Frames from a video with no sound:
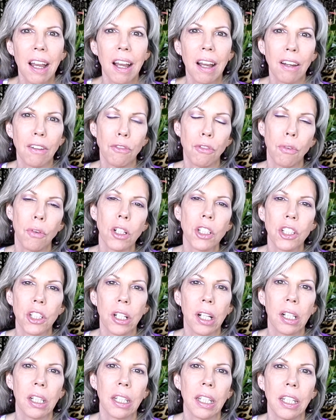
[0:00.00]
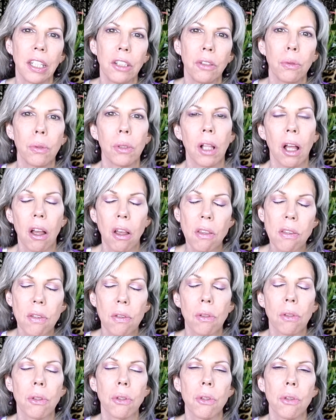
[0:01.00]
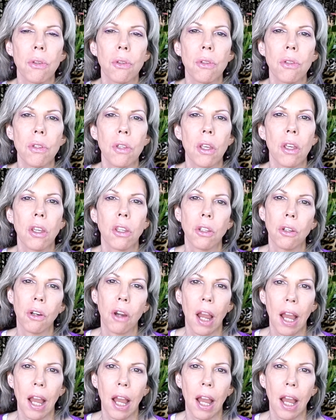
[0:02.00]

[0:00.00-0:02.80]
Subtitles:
Unfortunately, you will also lose your